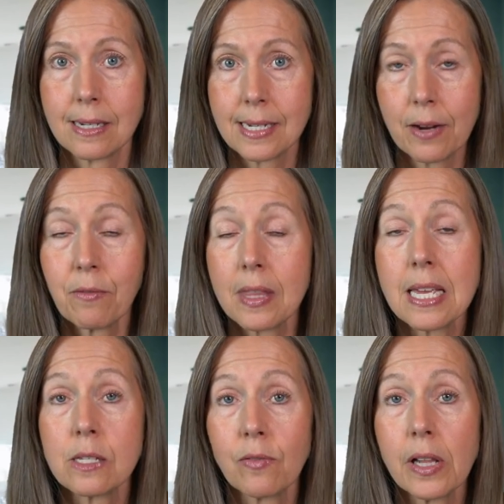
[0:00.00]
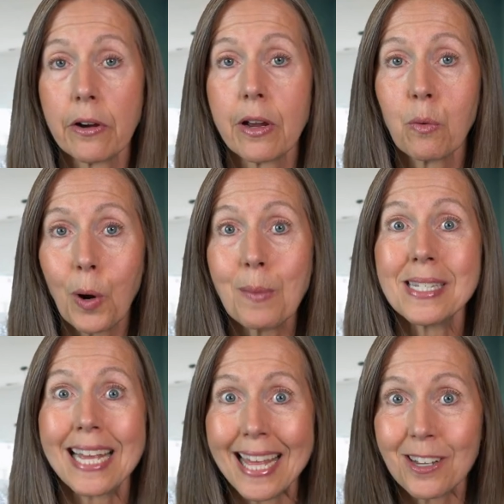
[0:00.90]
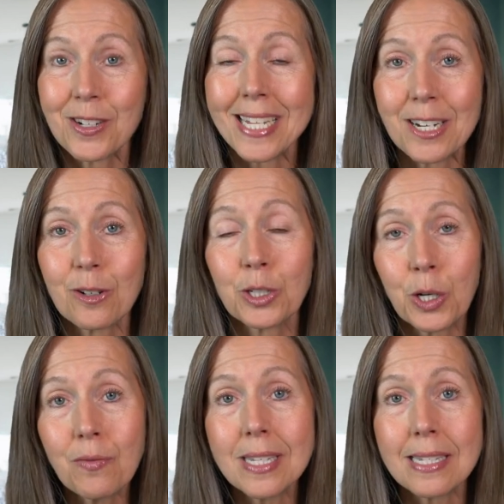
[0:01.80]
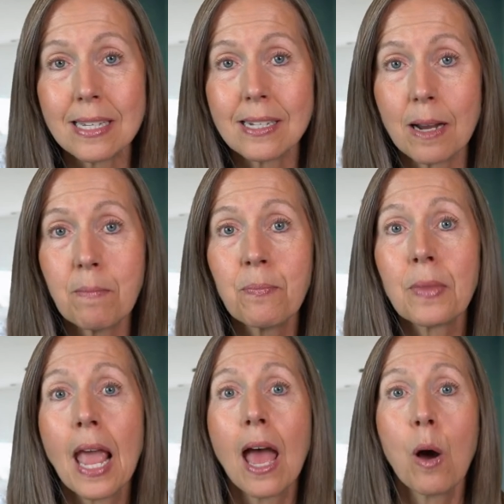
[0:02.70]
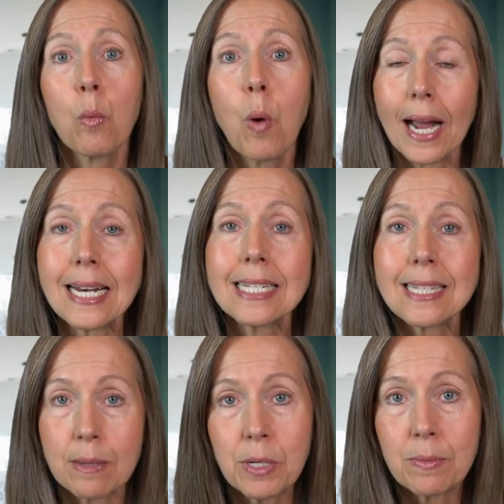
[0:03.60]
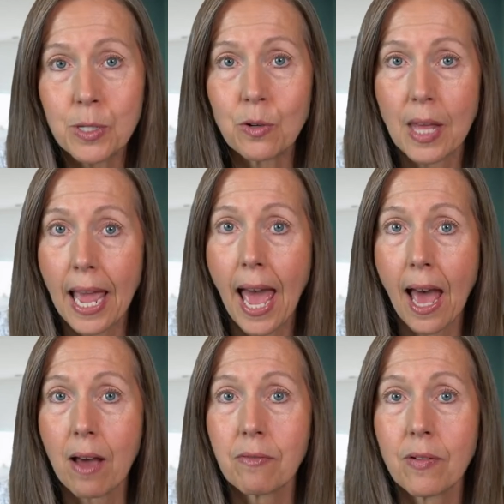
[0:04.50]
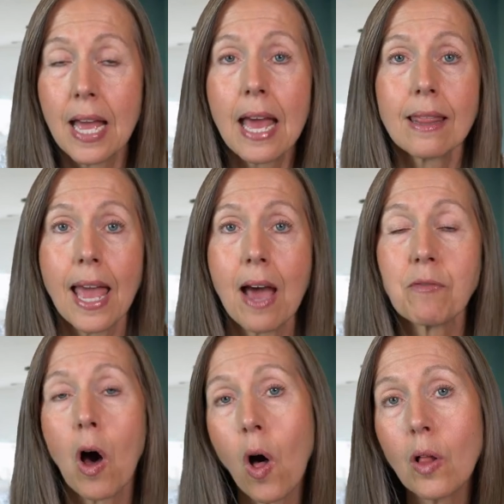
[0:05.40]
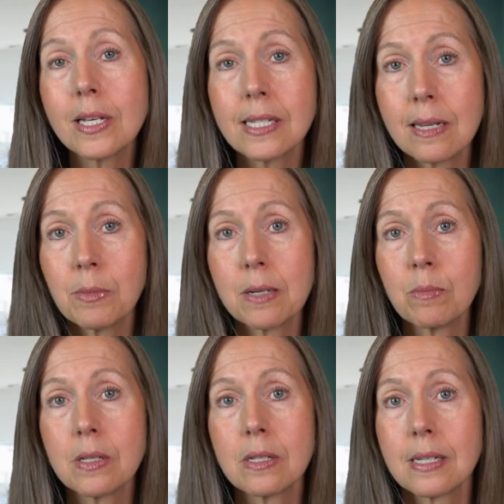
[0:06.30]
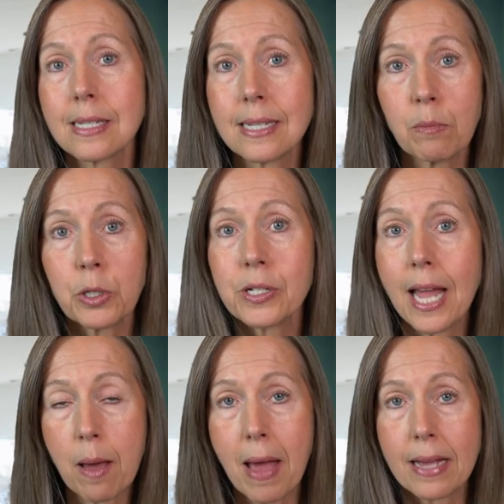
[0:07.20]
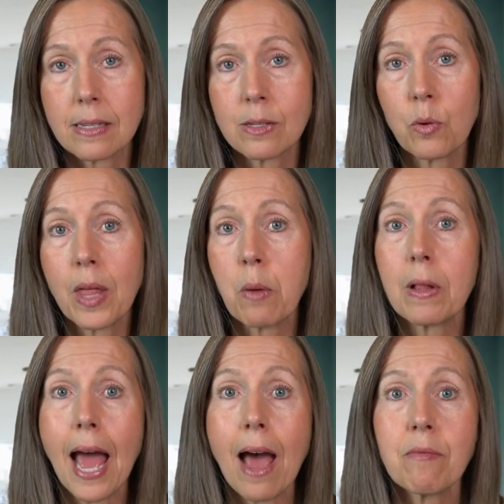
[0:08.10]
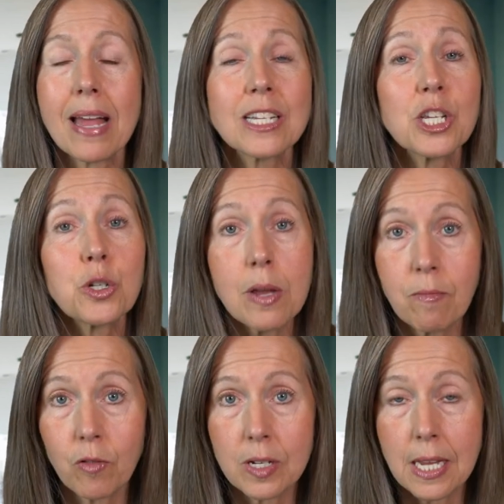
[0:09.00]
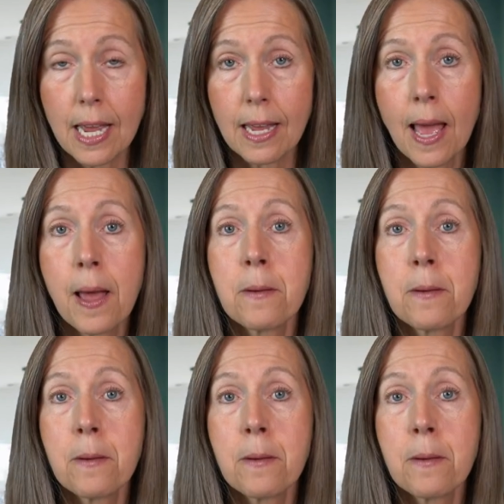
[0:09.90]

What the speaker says: filarial worms in their central nervous system, what kind of symptoms do they have? They have all the symptoms similar to MS. So they will have extreme fatigue.